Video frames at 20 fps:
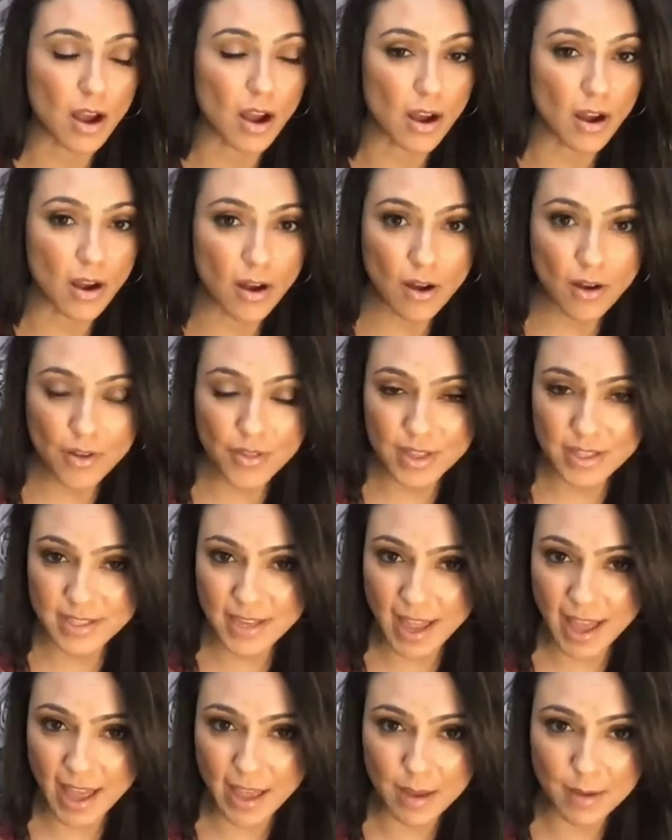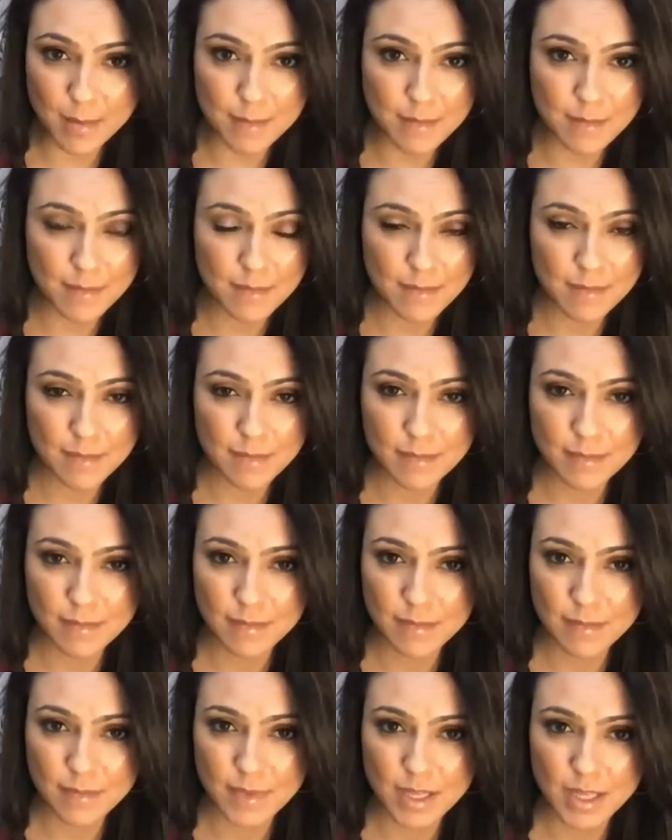All the time.
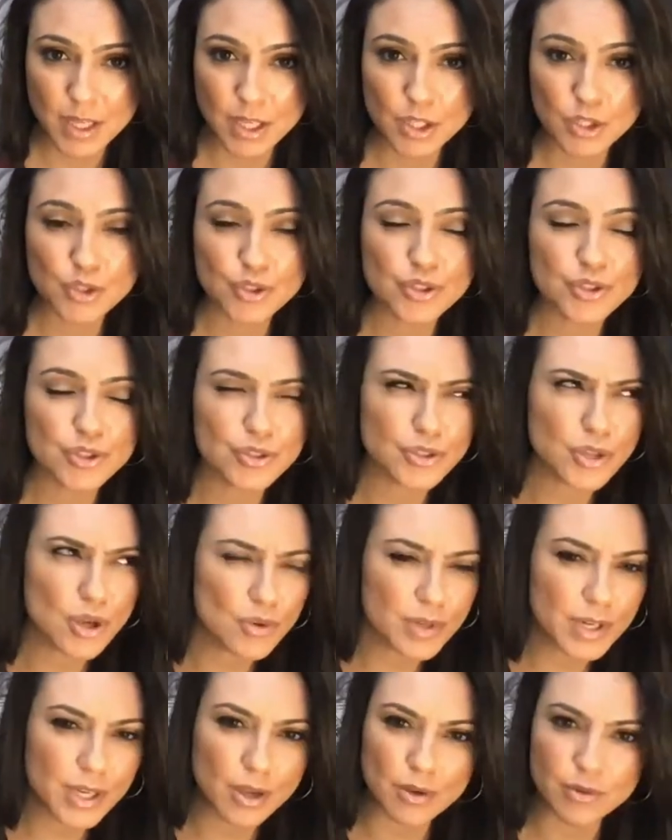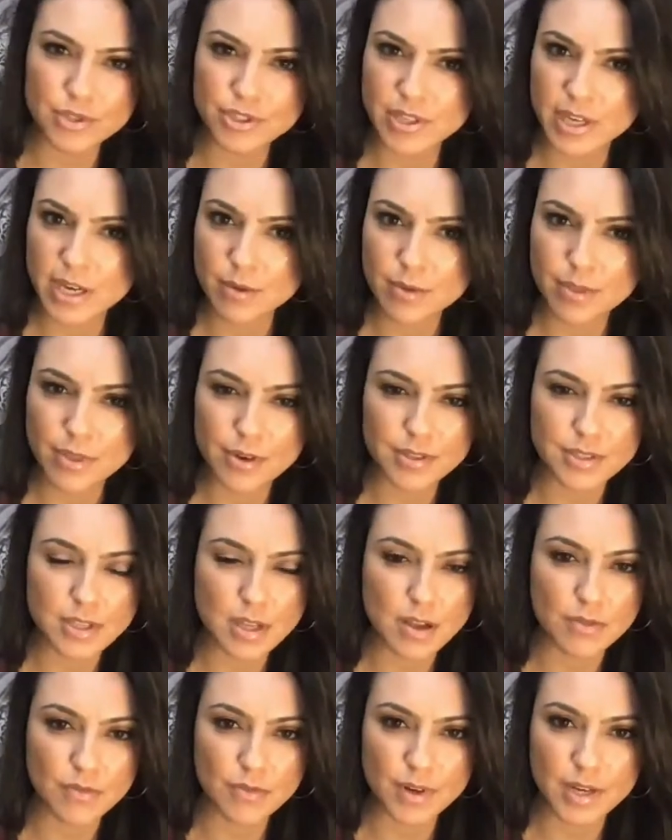Don't negotiate with
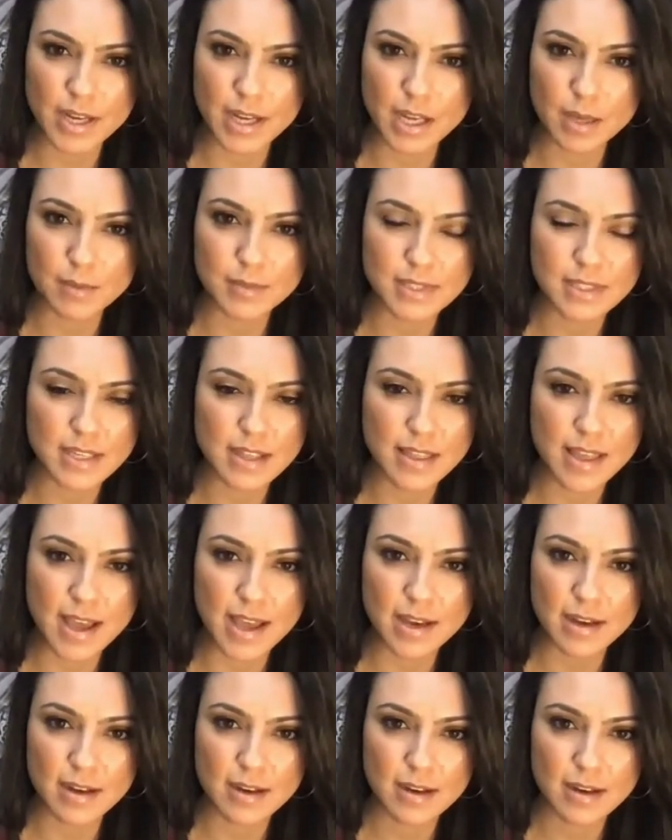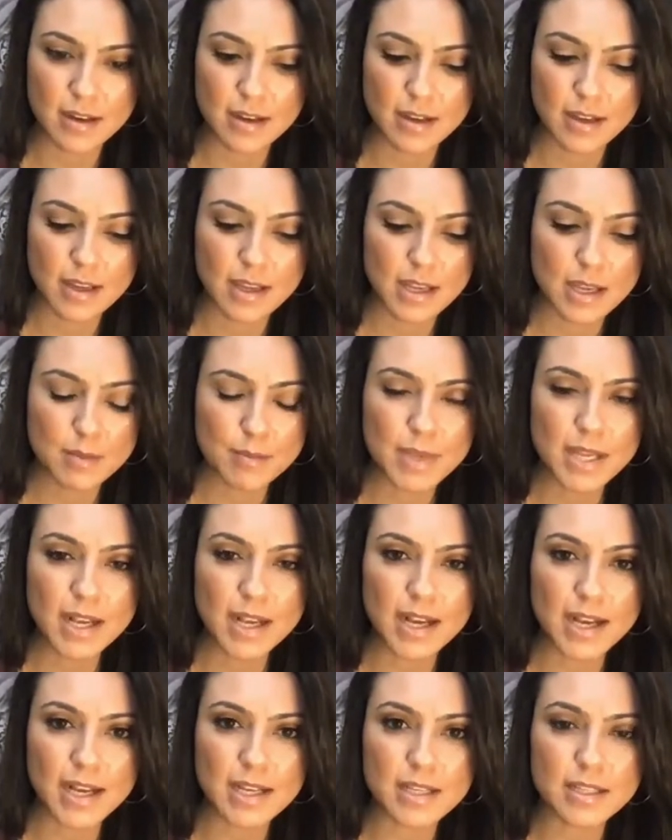yourself when it comes to that,
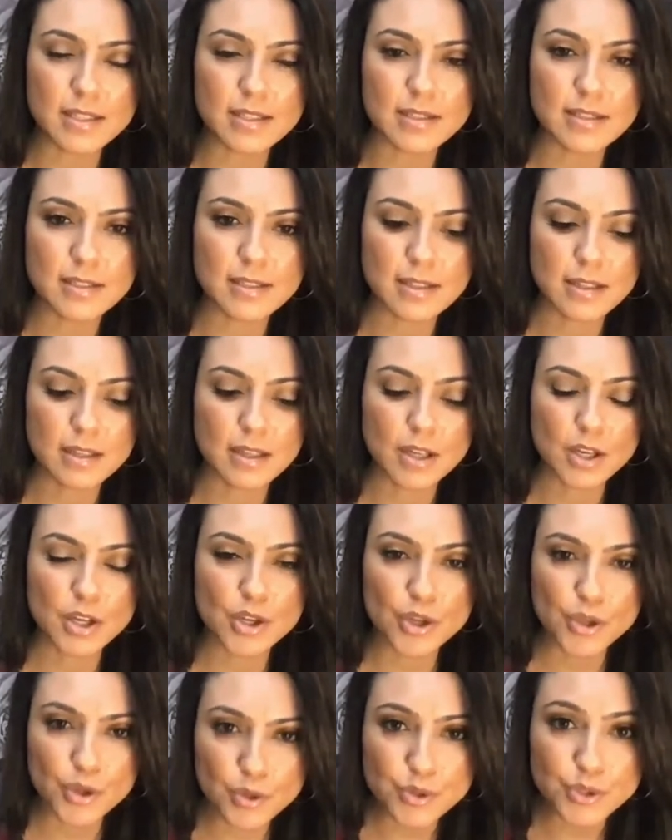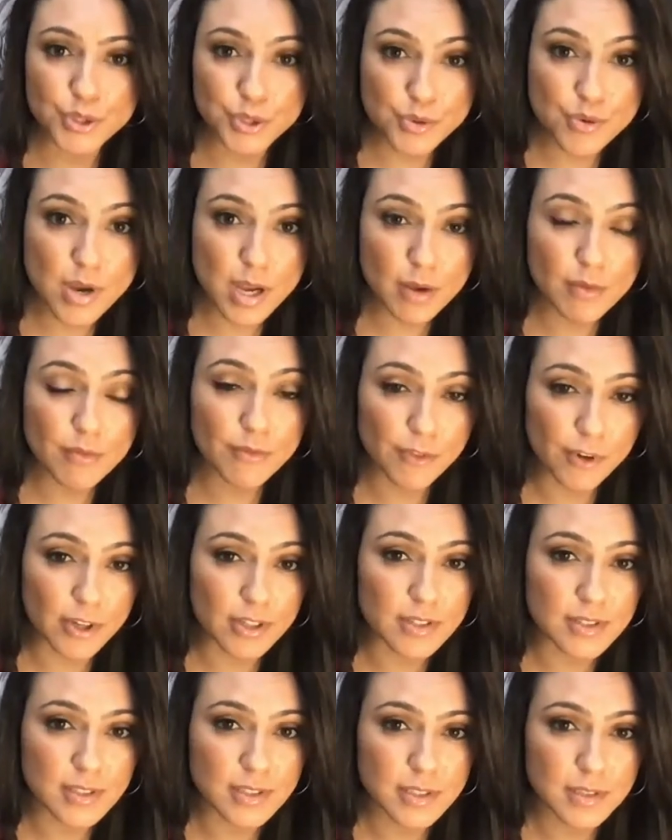because you do come
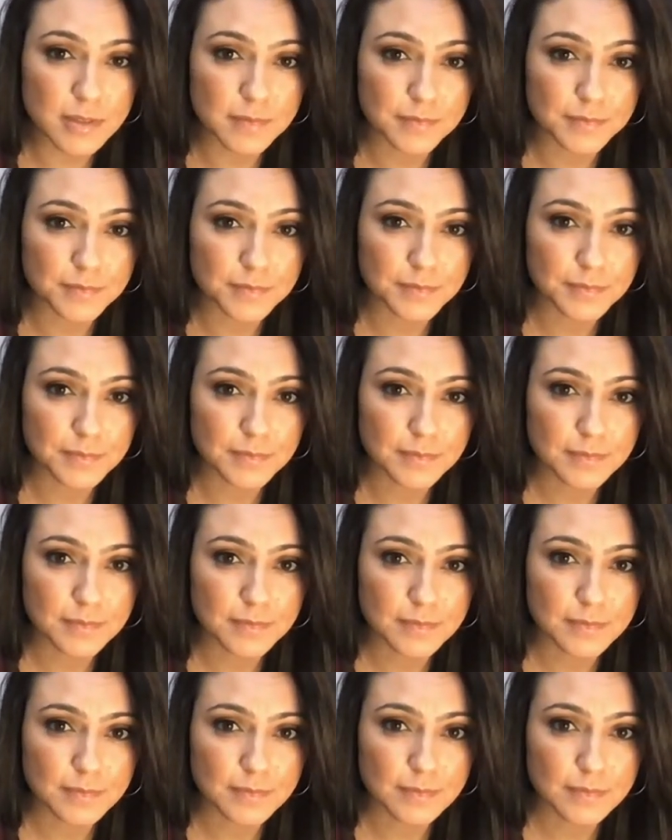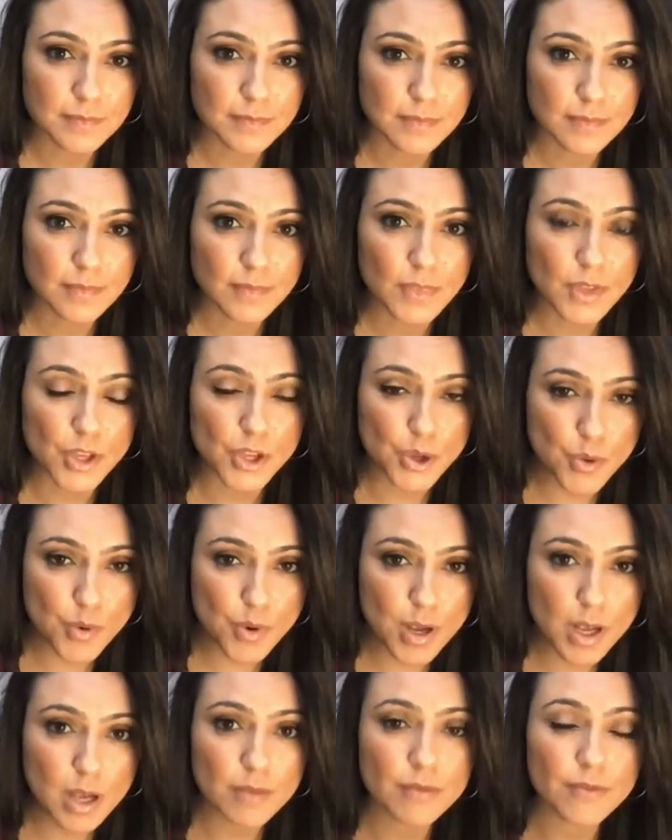first. You
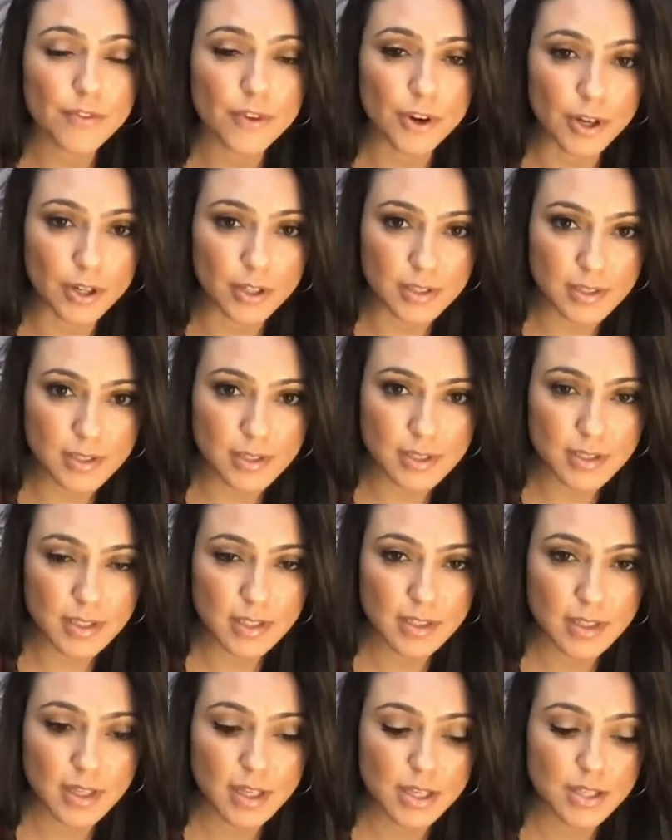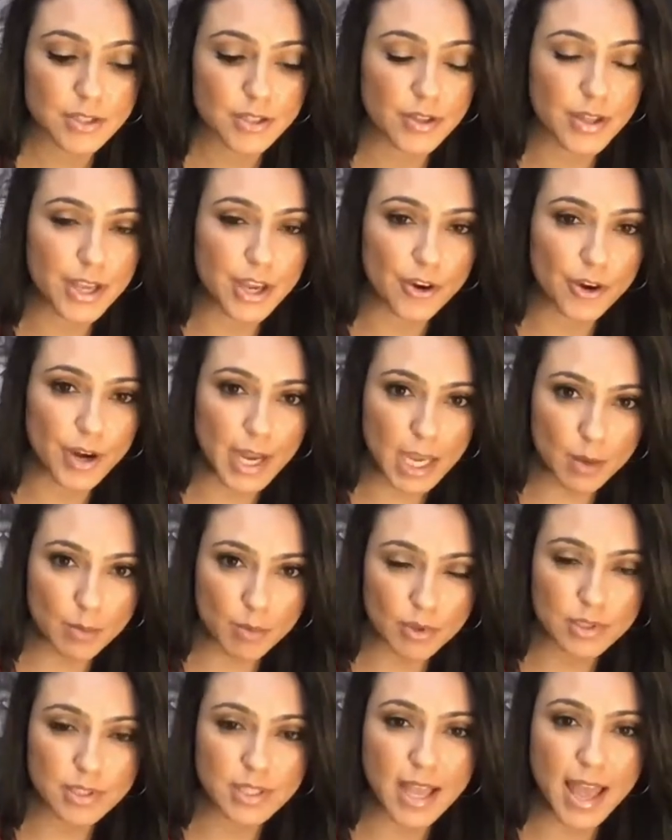come first so that you're
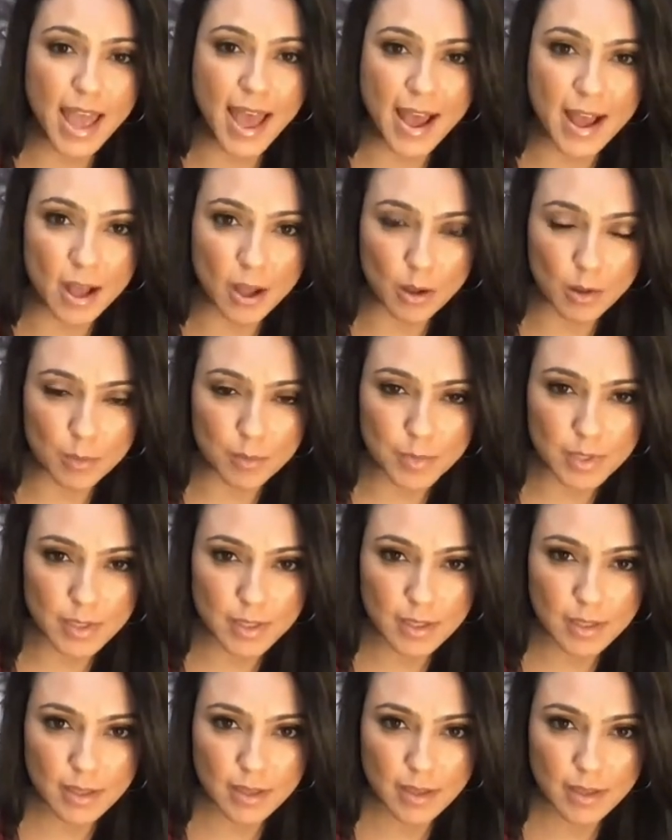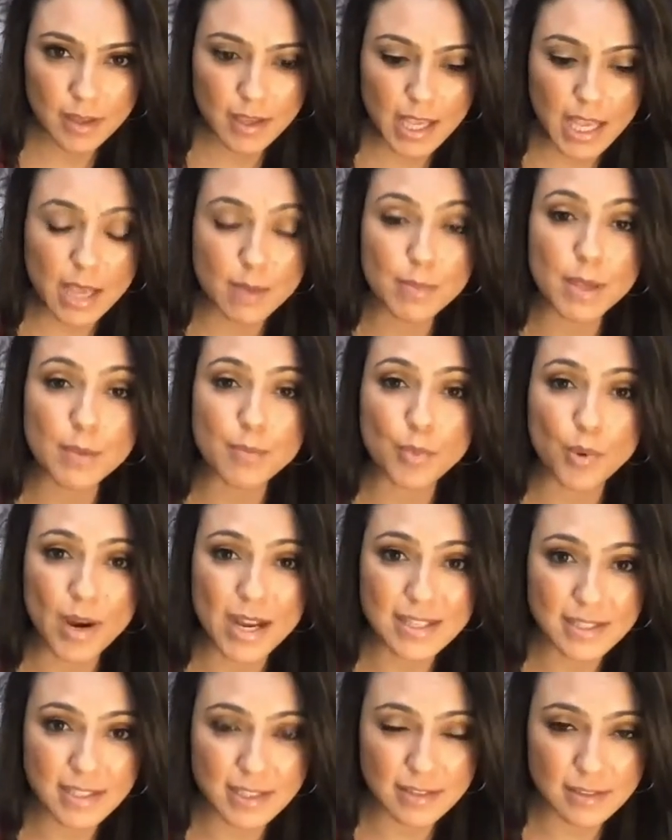able to help and be
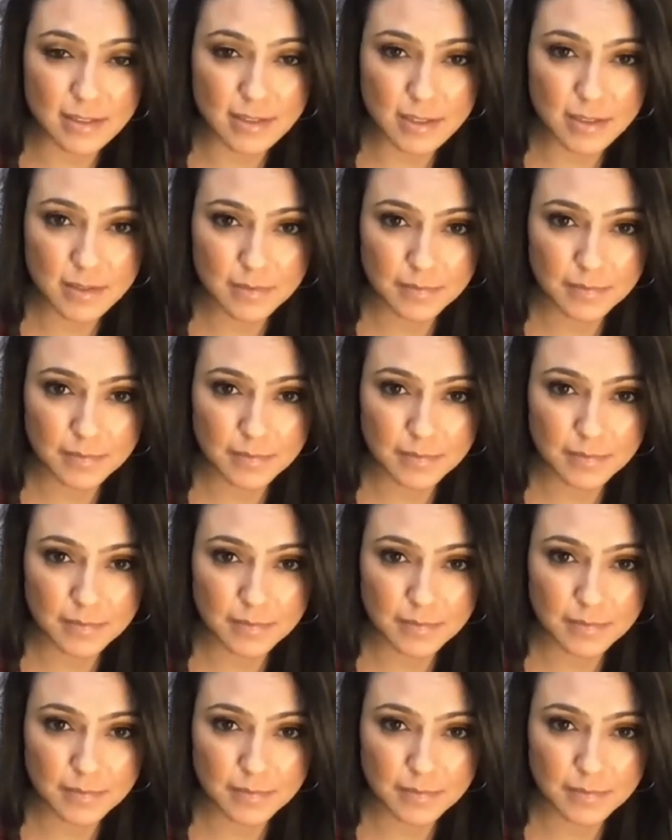present